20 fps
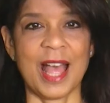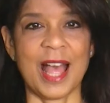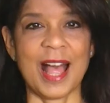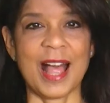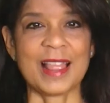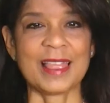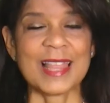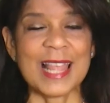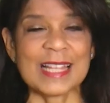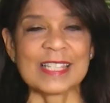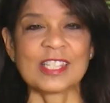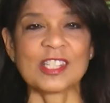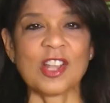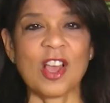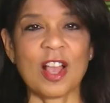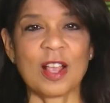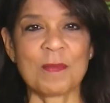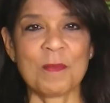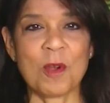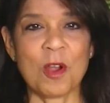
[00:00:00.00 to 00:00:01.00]
Let's talk
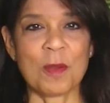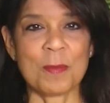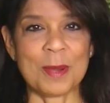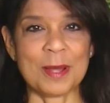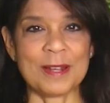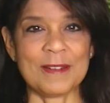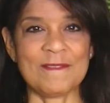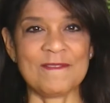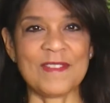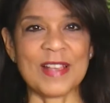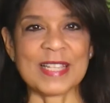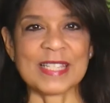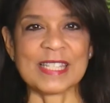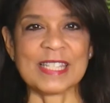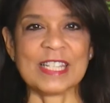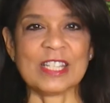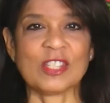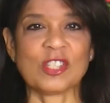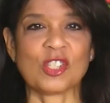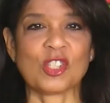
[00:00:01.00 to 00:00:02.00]
more about investing
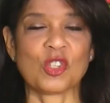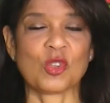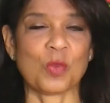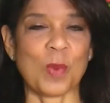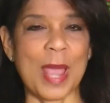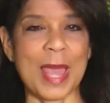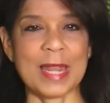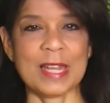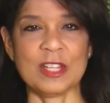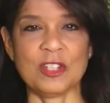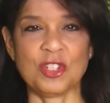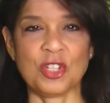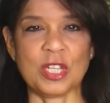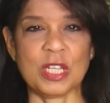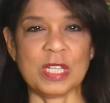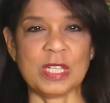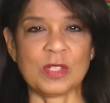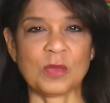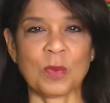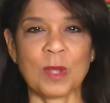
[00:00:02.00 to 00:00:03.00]

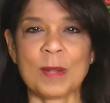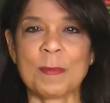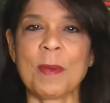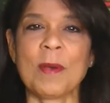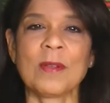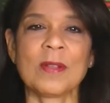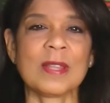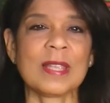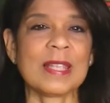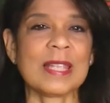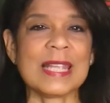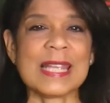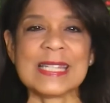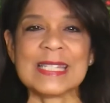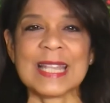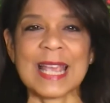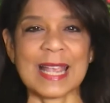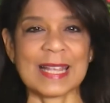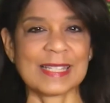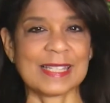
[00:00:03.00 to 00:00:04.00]
strategies. What about
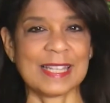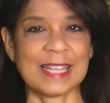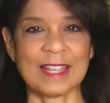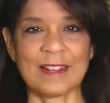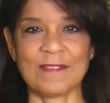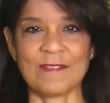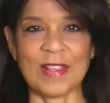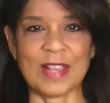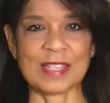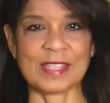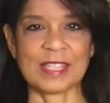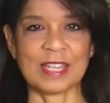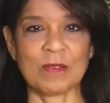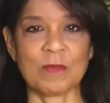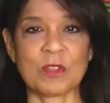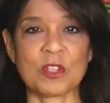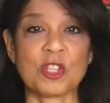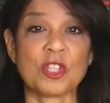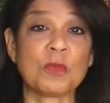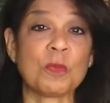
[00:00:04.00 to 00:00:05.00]
indexing investing, which
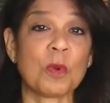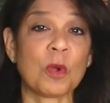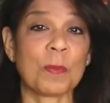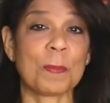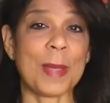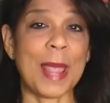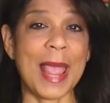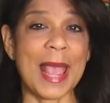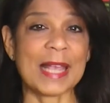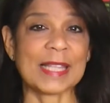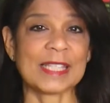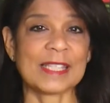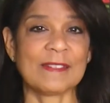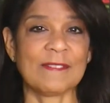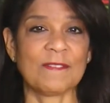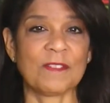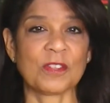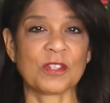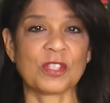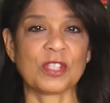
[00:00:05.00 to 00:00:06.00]
is more passive
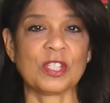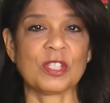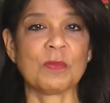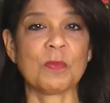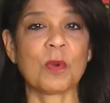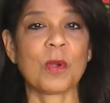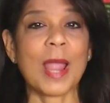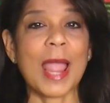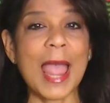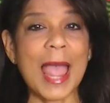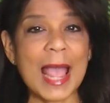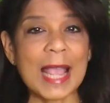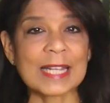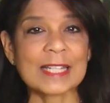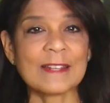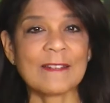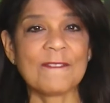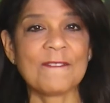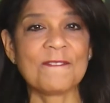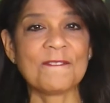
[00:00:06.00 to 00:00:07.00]
versus more
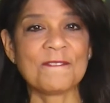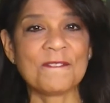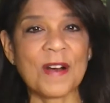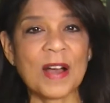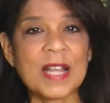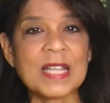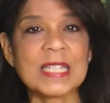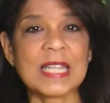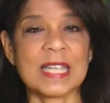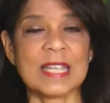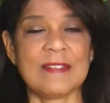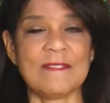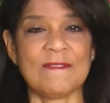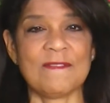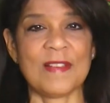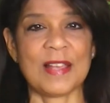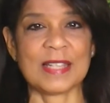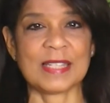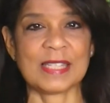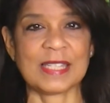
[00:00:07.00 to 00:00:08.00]
active fund
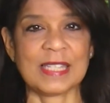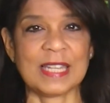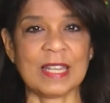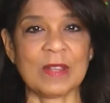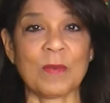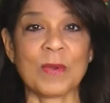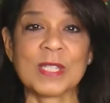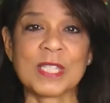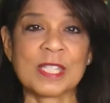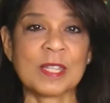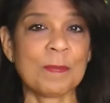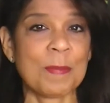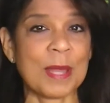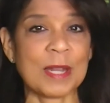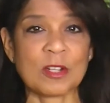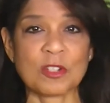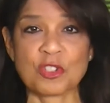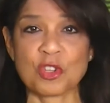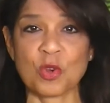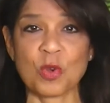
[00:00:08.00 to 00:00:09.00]
investing? What's the better
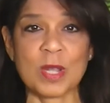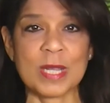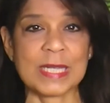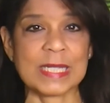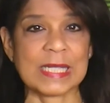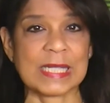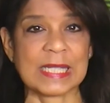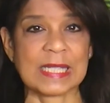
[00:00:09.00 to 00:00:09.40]
choice?